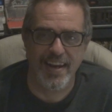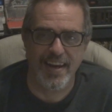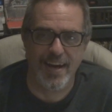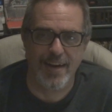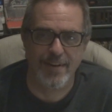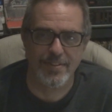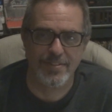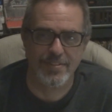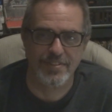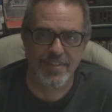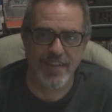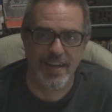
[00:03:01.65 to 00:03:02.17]
and
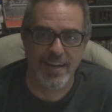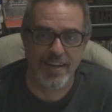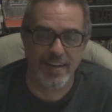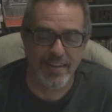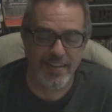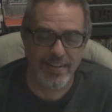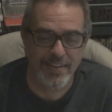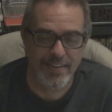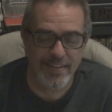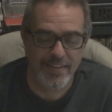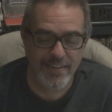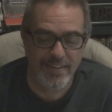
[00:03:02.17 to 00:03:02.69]
I was like,
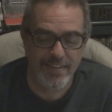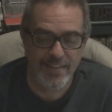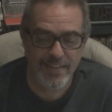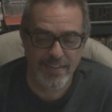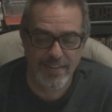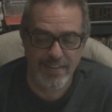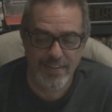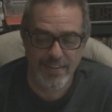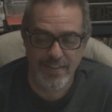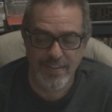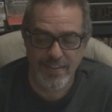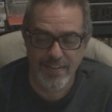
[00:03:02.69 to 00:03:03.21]

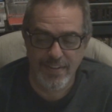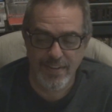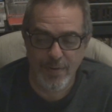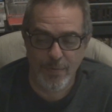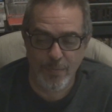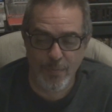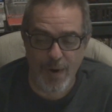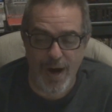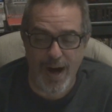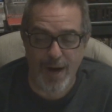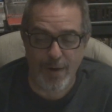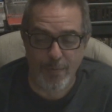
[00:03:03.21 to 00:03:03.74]

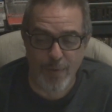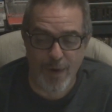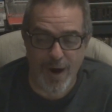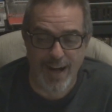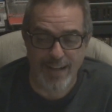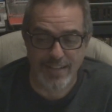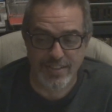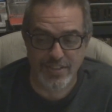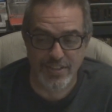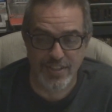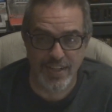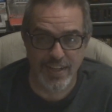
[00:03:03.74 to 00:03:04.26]
while
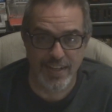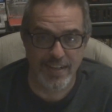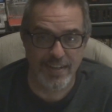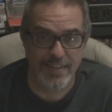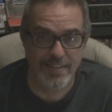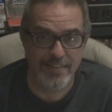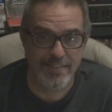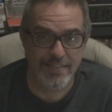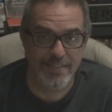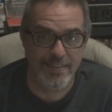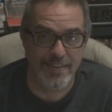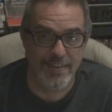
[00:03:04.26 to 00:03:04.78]
watching
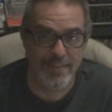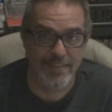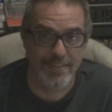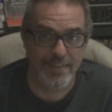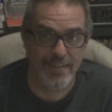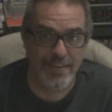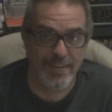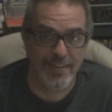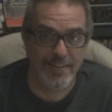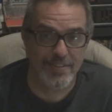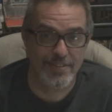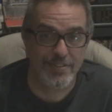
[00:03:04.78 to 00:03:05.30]
it
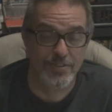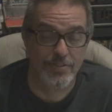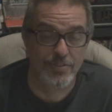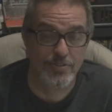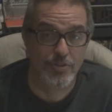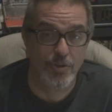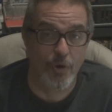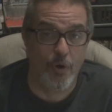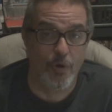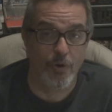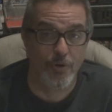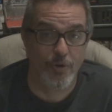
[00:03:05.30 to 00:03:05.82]
in
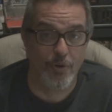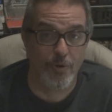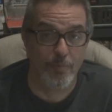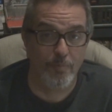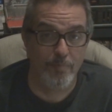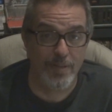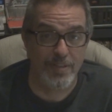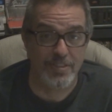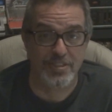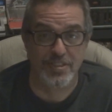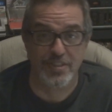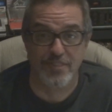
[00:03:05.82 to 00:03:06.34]
total
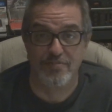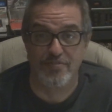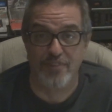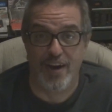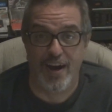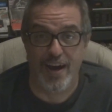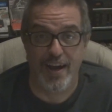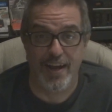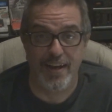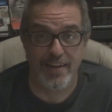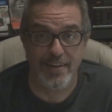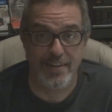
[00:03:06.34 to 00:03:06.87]

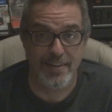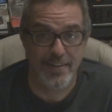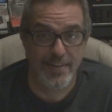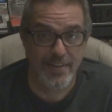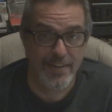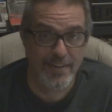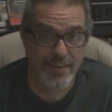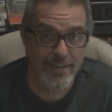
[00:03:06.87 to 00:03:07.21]
mystified